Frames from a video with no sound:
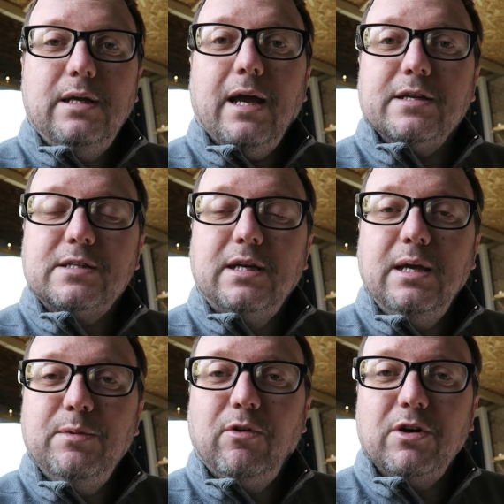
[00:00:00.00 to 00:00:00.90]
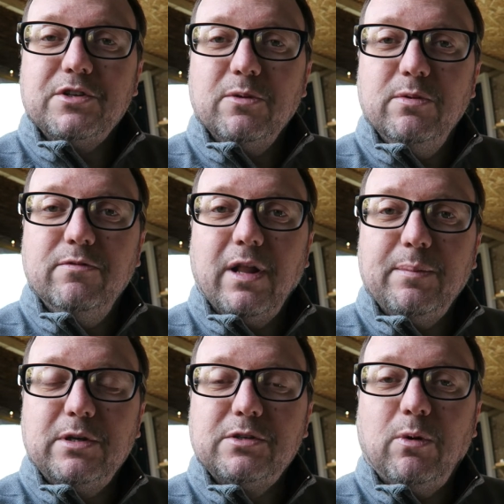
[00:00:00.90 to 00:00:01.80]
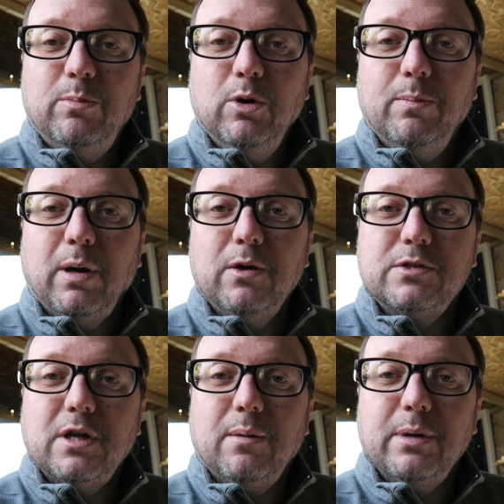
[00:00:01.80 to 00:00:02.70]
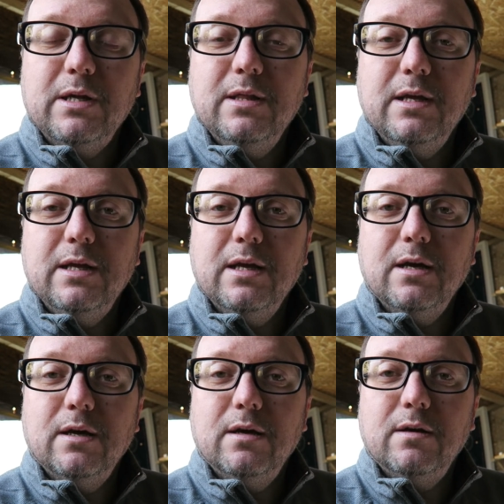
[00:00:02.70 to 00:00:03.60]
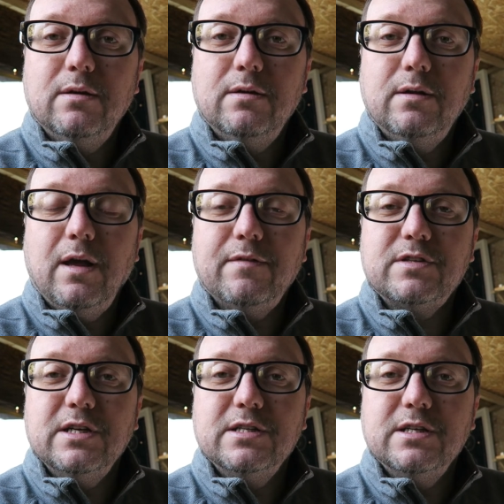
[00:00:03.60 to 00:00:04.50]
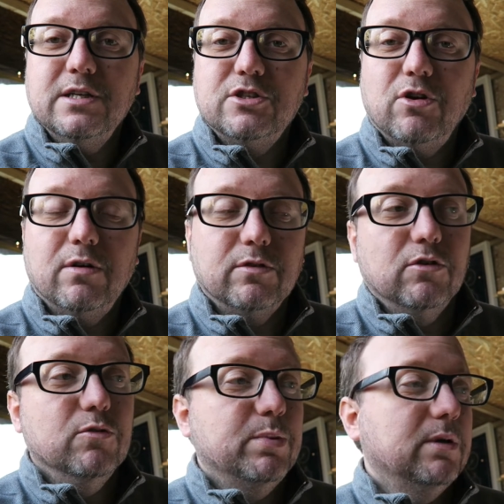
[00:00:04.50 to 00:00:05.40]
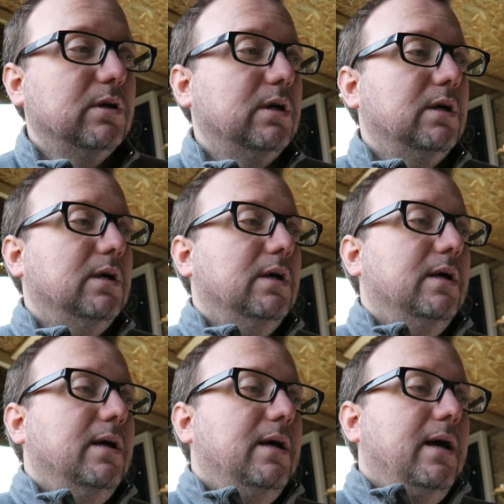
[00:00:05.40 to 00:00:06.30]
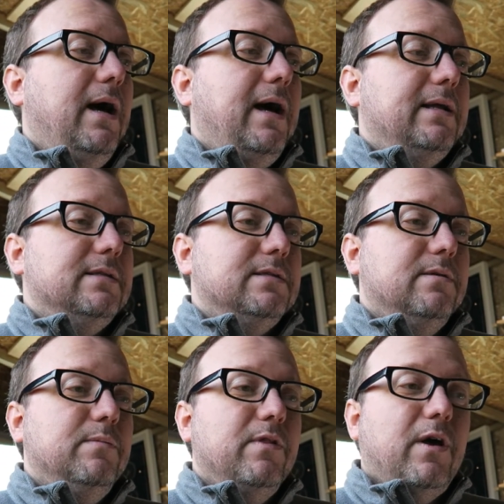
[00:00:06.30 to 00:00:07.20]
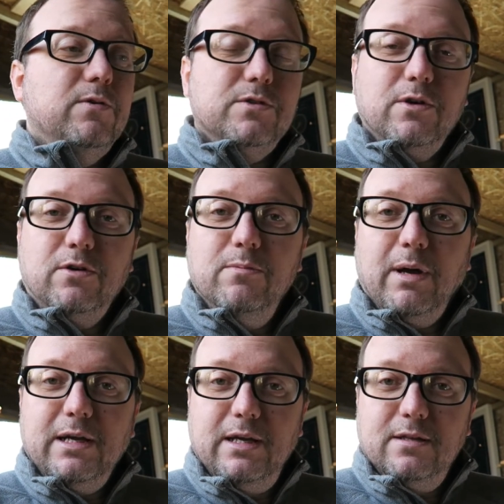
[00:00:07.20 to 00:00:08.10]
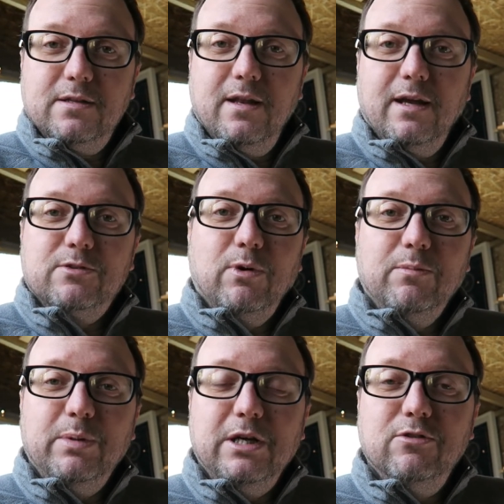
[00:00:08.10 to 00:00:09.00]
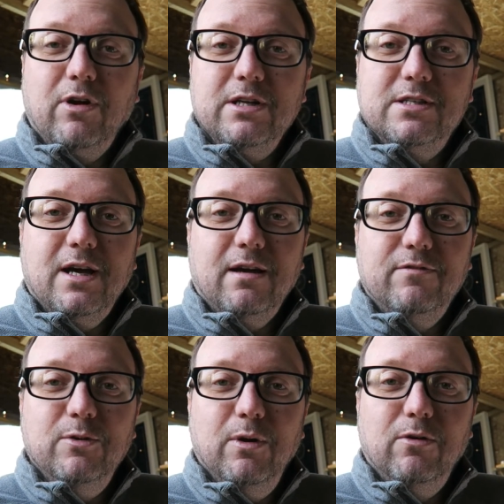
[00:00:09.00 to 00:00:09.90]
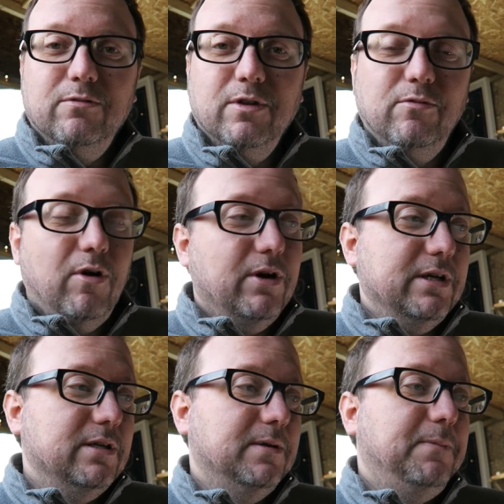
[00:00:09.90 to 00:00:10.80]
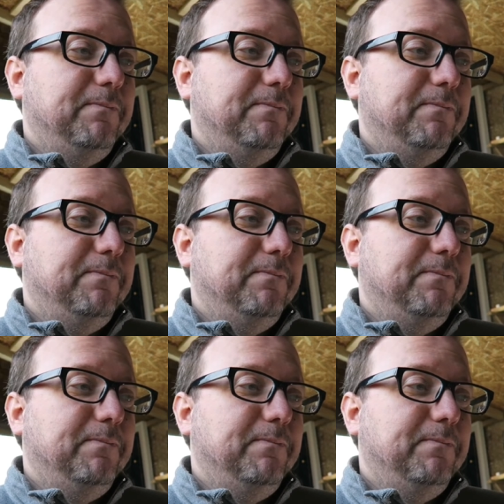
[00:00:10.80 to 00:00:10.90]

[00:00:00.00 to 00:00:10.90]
yes, keep your eyes open for that, because I'll put a post up in the FCC Strava group, and those that can make it to the next one, be great to have you along for the ride.